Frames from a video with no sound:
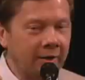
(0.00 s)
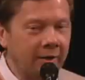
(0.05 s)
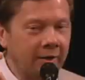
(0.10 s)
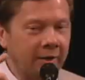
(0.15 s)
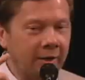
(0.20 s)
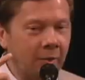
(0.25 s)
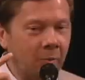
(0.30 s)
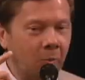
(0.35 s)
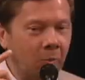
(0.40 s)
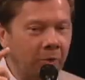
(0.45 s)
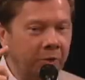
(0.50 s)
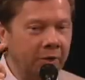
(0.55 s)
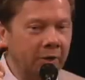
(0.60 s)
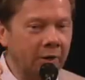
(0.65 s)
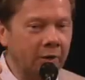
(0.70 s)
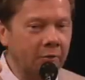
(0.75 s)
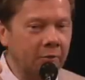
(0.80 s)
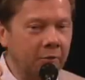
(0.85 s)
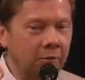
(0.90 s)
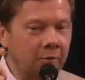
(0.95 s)
that what
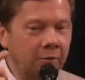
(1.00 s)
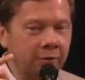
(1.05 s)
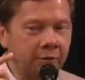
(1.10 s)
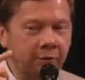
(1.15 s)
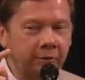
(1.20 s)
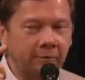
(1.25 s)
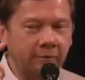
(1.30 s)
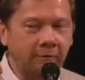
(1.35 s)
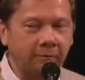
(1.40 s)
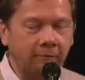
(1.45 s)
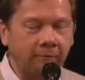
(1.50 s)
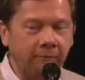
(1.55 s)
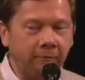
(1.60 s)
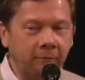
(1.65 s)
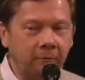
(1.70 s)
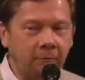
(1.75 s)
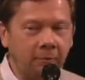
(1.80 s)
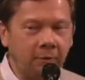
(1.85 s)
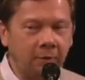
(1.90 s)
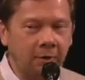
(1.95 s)
it calls
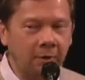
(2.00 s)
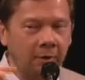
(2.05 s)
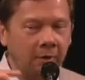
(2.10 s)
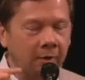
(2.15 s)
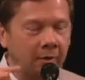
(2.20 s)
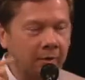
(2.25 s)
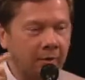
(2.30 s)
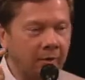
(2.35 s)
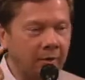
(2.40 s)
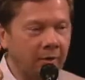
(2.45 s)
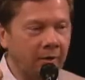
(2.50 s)
future